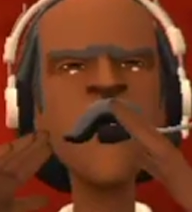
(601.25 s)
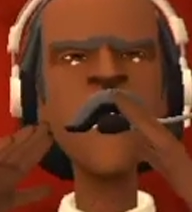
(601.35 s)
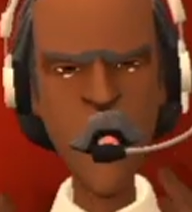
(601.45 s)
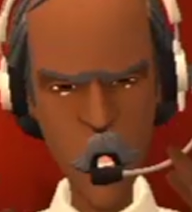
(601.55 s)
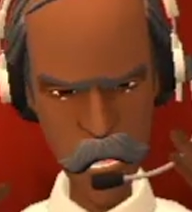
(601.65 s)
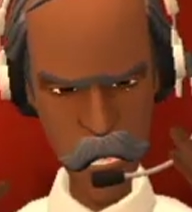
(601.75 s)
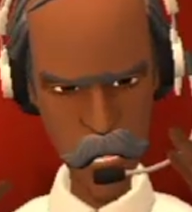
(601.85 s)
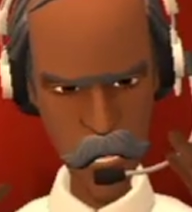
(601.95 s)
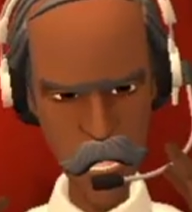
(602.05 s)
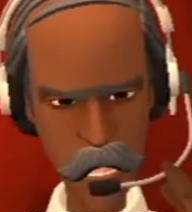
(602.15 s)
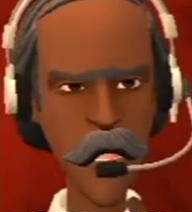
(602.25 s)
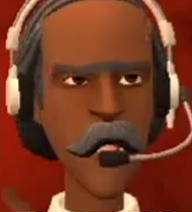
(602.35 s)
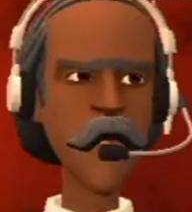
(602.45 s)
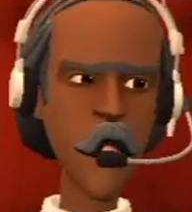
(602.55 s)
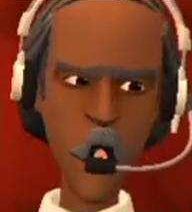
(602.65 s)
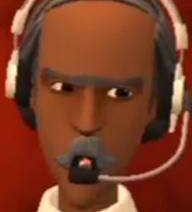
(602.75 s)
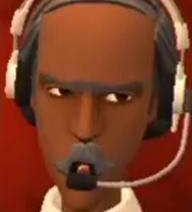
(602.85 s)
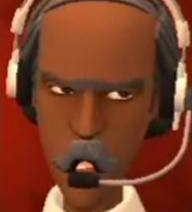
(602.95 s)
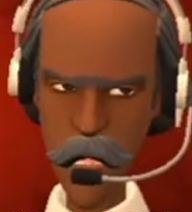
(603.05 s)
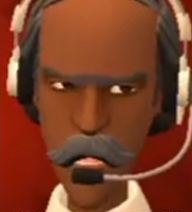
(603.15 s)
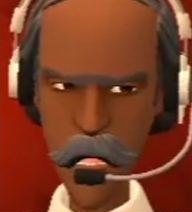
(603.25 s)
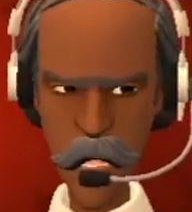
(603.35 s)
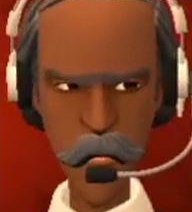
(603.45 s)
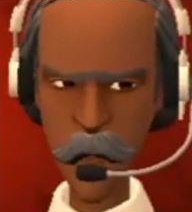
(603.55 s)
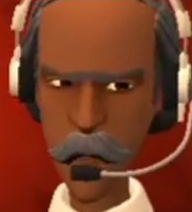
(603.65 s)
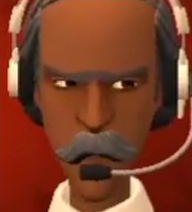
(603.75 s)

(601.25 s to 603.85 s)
you anything for free.